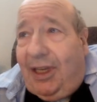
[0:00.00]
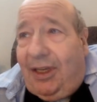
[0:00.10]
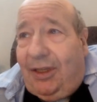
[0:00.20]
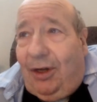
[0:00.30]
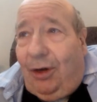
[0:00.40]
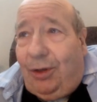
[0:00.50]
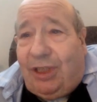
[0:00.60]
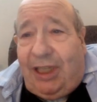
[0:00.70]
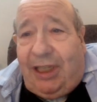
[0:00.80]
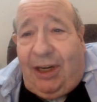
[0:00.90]

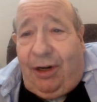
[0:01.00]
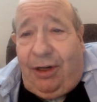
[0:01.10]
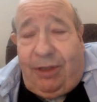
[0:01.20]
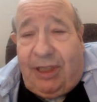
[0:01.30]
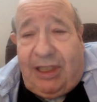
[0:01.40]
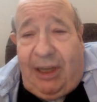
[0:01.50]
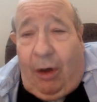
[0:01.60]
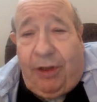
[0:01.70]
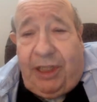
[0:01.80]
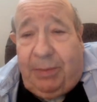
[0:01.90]
you'd sit there and you'd just see
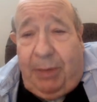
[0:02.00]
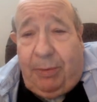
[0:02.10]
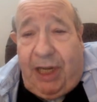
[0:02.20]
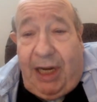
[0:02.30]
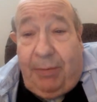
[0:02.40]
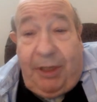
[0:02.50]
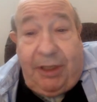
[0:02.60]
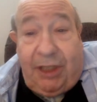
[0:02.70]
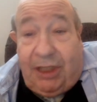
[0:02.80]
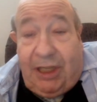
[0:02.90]
all these people that had
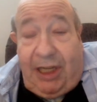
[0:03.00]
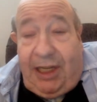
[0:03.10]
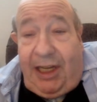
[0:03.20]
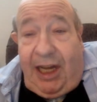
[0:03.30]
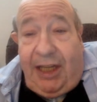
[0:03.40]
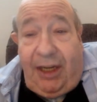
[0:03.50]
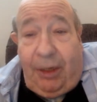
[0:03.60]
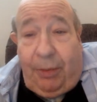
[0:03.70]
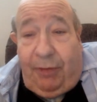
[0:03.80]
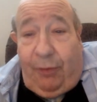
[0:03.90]
been just a
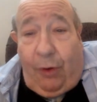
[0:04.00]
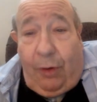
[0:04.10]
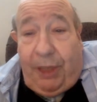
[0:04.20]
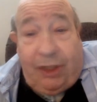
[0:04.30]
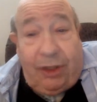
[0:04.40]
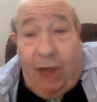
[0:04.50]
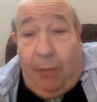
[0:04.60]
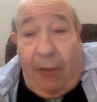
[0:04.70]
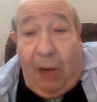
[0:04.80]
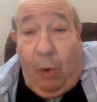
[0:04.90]
year before, pictures
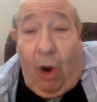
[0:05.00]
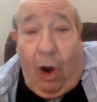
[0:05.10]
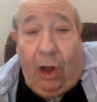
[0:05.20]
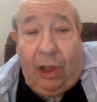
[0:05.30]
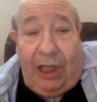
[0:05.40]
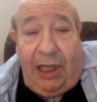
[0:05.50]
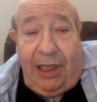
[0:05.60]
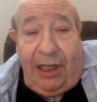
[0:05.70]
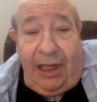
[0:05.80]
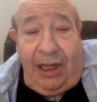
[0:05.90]
on my wall,
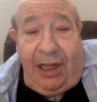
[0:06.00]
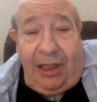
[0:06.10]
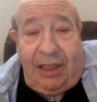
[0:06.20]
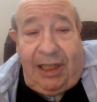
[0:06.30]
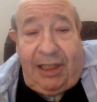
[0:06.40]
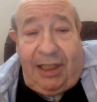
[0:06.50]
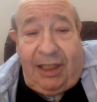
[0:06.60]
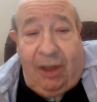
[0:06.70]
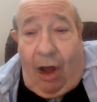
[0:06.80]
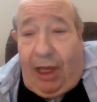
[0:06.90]
sitting
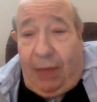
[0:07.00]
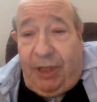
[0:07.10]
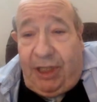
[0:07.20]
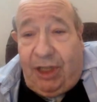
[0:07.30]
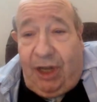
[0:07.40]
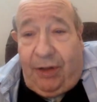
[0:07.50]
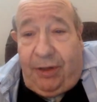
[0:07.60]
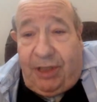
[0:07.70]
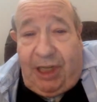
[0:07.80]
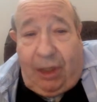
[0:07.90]
and talking with each other.
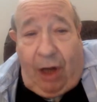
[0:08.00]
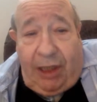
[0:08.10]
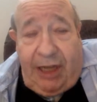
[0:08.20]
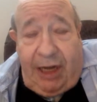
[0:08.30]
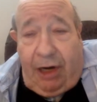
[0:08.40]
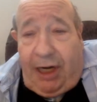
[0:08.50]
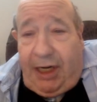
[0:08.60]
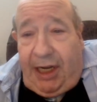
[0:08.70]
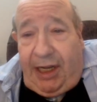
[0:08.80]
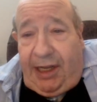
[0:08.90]
You'd see Clark
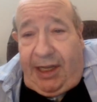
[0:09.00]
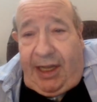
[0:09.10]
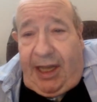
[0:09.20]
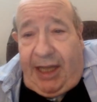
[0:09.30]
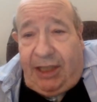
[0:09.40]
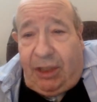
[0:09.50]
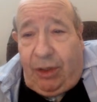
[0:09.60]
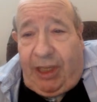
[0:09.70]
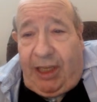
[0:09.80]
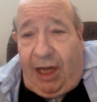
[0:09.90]
Terry and
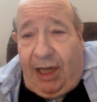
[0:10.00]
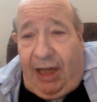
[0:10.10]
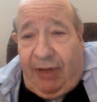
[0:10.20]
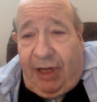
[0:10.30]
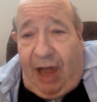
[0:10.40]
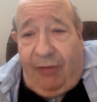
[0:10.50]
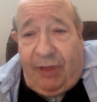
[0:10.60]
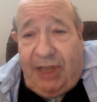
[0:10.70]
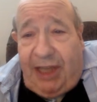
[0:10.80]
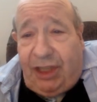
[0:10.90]
Snooky Young having a
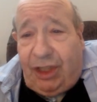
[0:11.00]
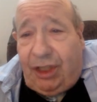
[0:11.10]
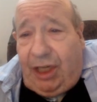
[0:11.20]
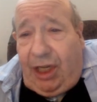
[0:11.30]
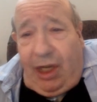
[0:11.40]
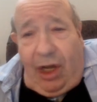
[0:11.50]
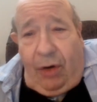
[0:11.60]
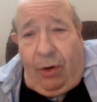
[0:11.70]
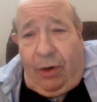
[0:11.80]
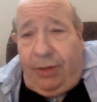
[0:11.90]
conversation,
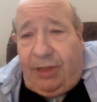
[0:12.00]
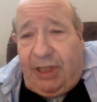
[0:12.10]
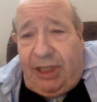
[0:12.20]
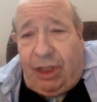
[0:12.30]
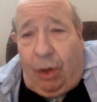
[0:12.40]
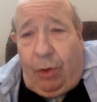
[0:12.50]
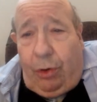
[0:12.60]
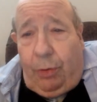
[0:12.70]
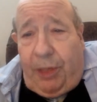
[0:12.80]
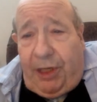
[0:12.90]
or you'd see Joe
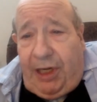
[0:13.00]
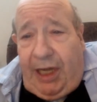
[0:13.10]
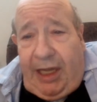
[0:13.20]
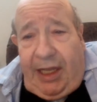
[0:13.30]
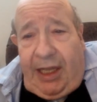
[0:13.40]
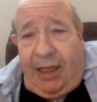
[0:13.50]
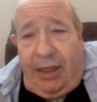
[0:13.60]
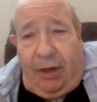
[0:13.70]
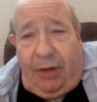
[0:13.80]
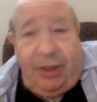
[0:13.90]
Newman.
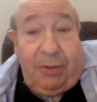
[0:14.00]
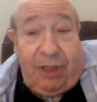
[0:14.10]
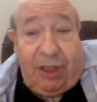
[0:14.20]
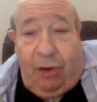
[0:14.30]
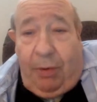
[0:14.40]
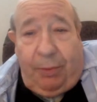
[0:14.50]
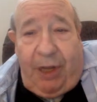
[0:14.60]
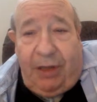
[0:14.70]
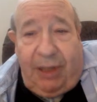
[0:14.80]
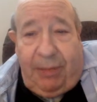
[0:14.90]
These were just trumpet
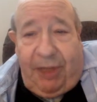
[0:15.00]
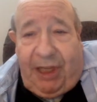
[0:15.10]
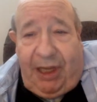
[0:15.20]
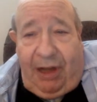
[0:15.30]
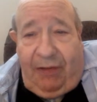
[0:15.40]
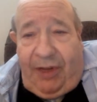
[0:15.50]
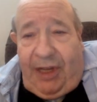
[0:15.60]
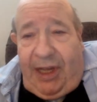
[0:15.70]
players I'm thinking of.